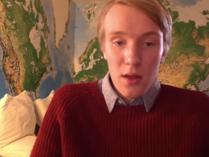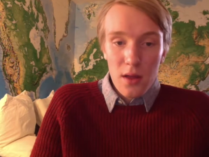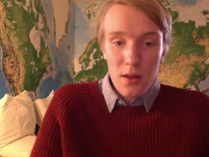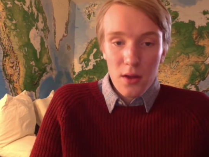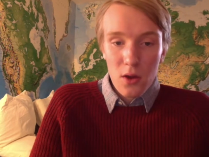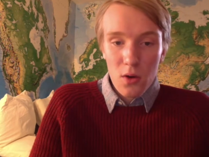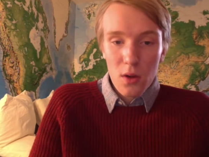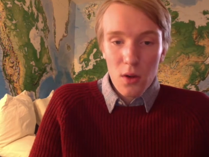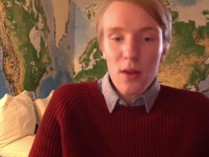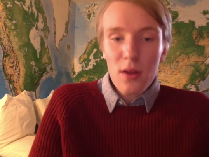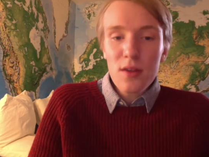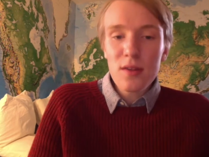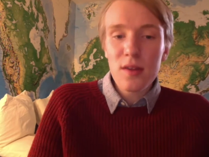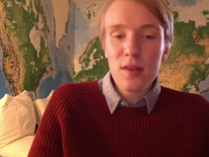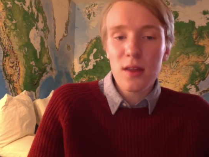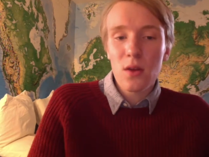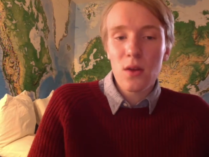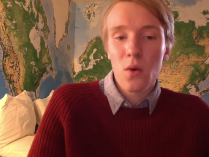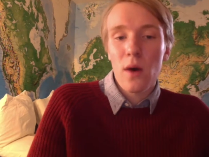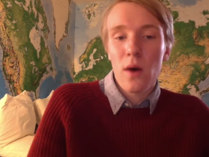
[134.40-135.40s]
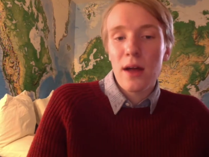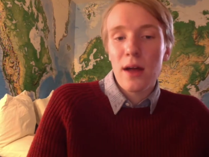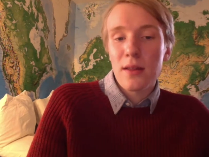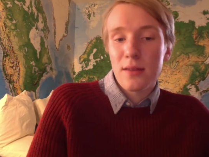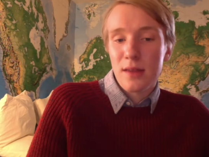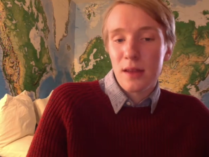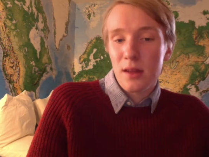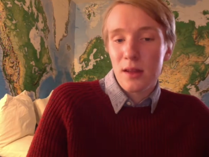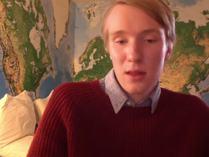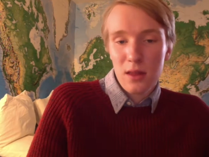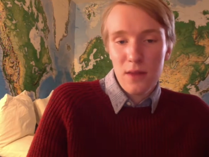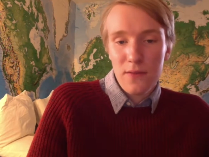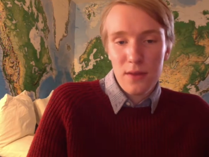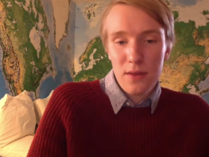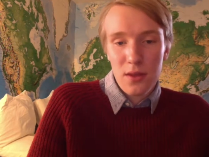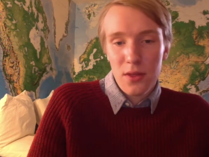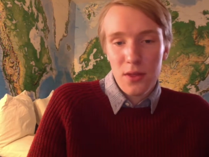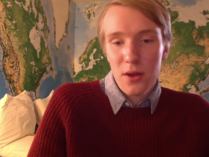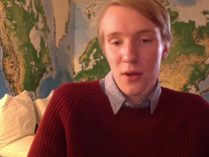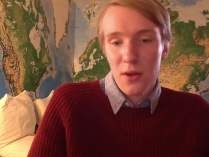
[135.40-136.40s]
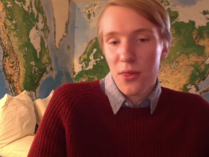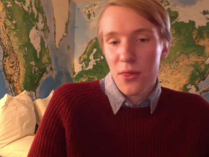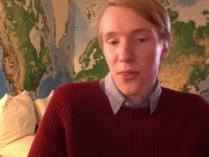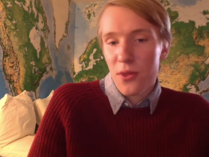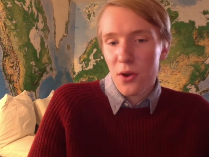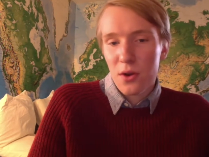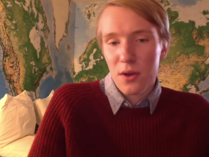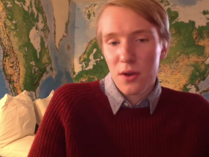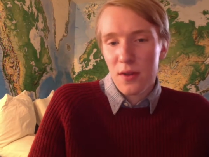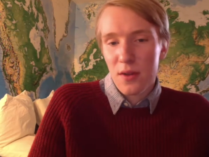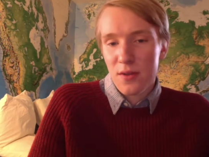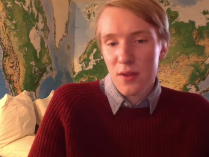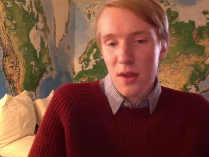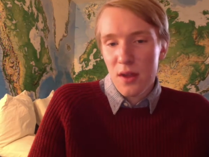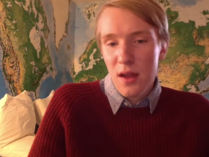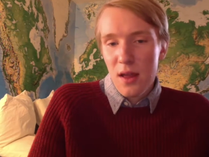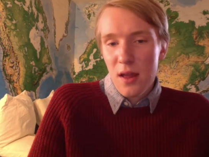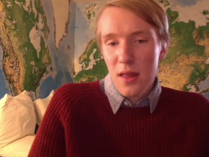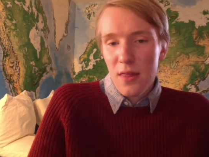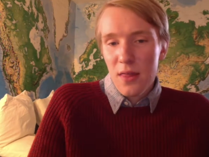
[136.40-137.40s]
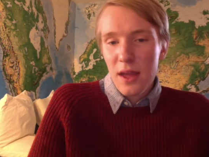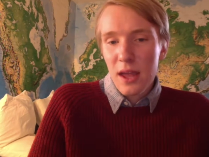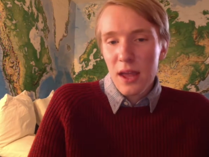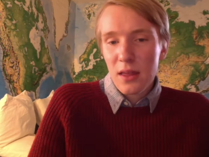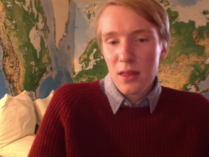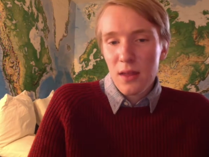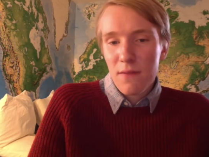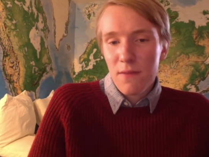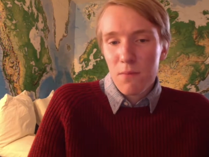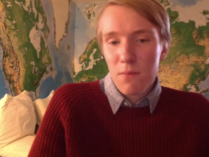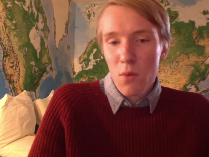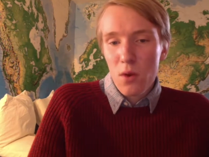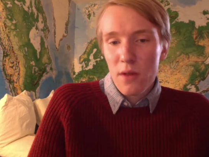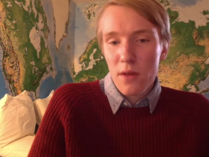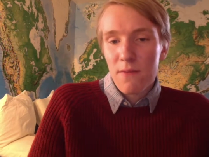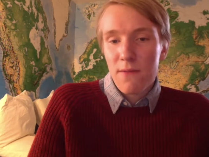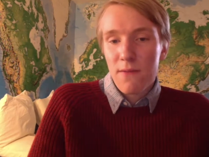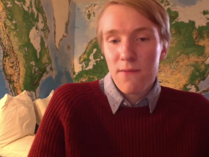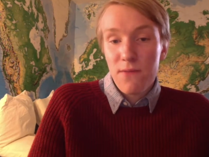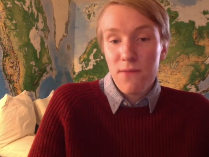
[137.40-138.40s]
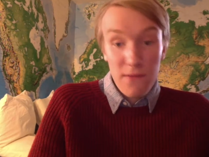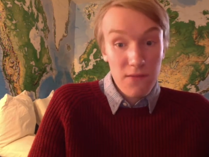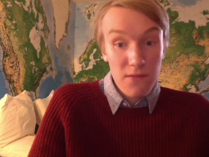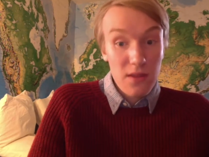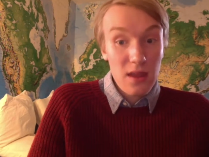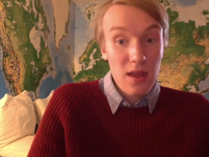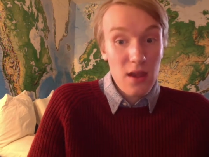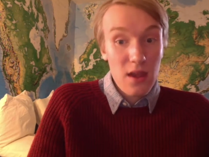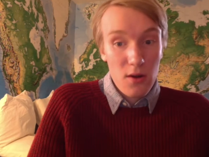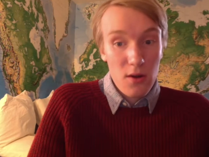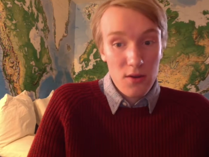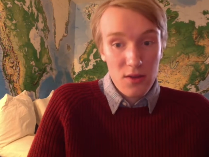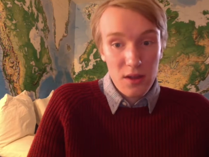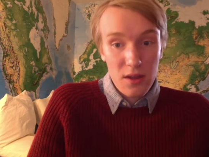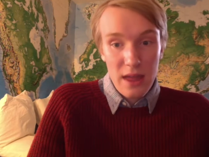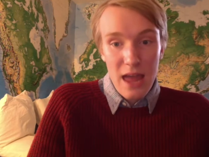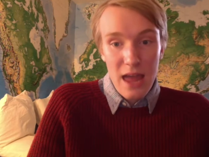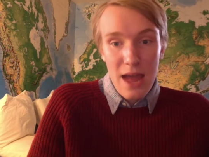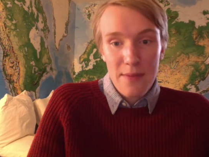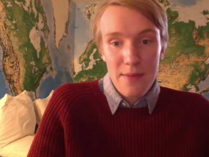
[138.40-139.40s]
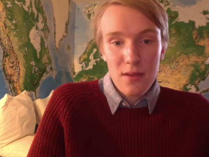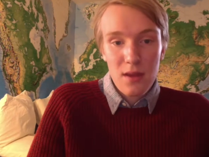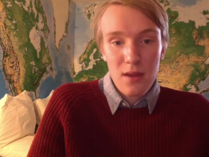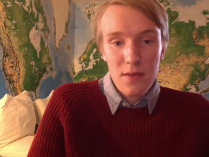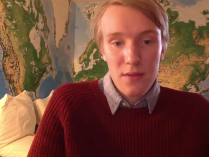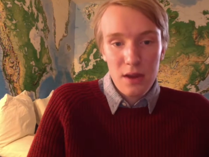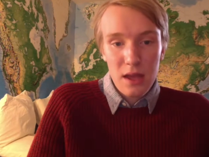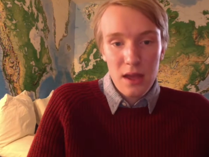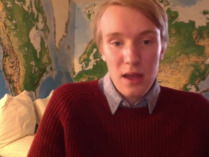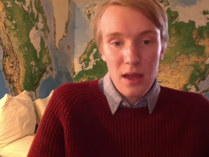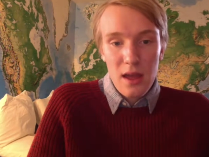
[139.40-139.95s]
Gorillas in the wild tend to live into their 30s, they can live more than 50 years in captivity.